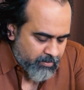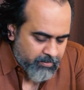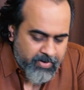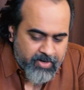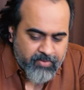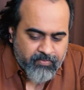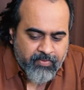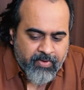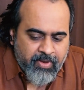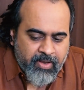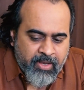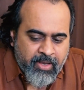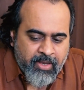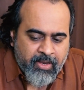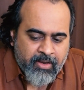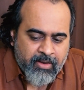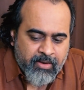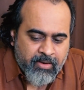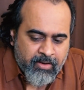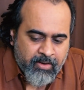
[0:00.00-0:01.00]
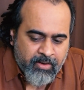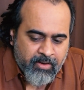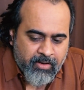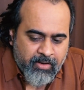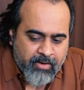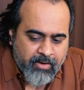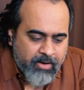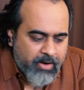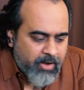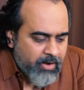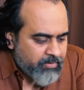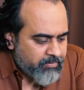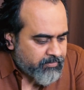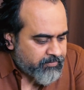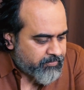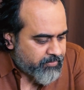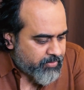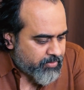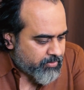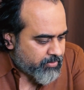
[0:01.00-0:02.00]
but we
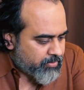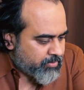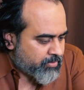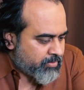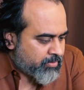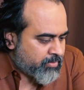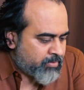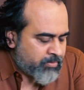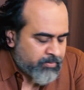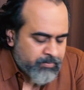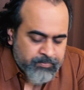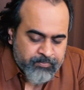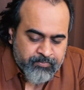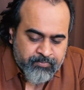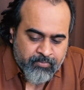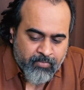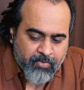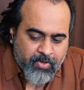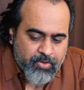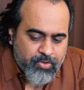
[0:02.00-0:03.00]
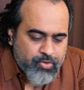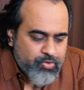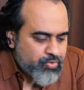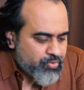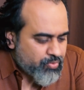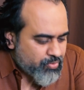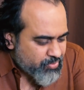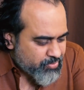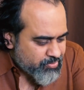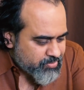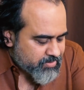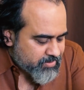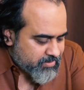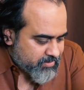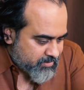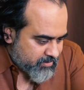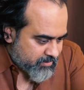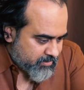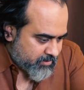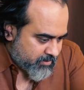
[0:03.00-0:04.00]
love to
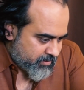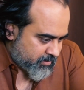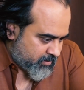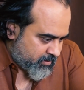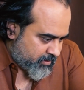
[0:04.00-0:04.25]
use